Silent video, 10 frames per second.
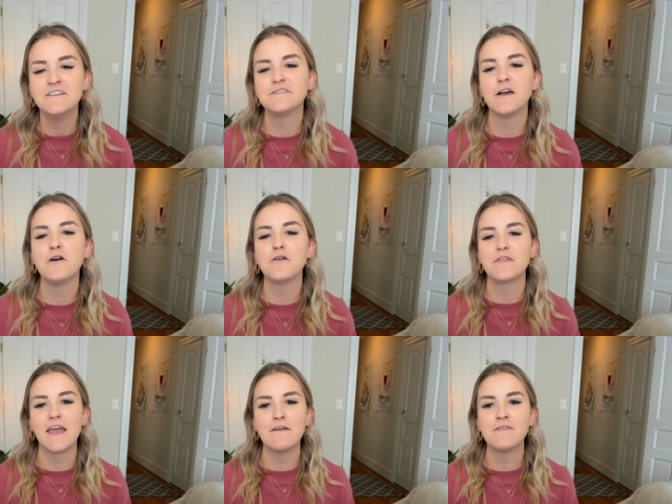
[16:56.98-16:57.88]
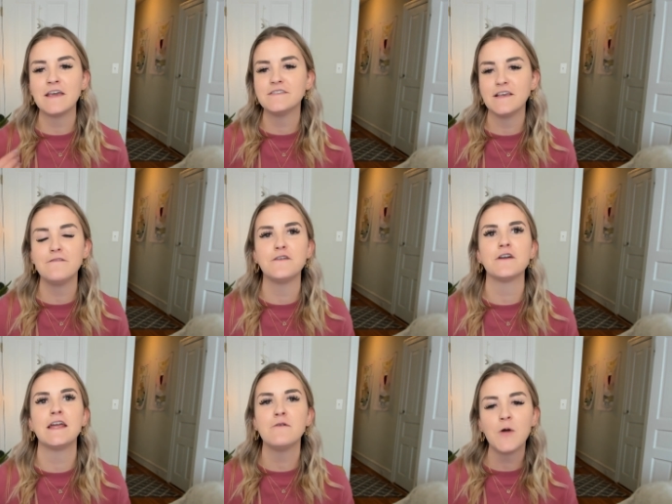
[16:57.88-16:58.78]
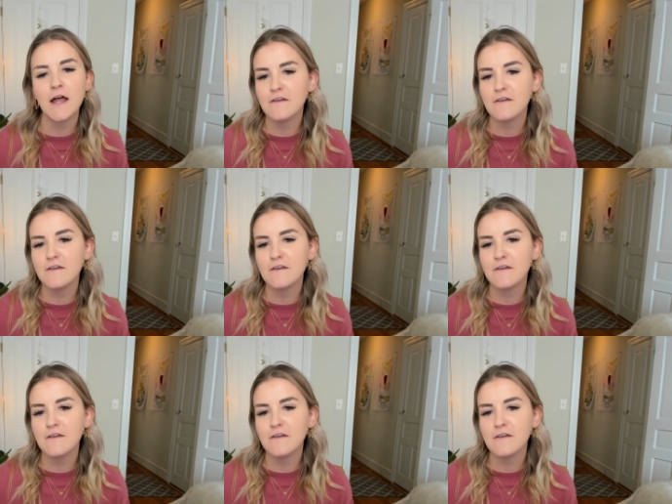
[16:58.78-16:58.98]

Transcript: so if they if you're in a body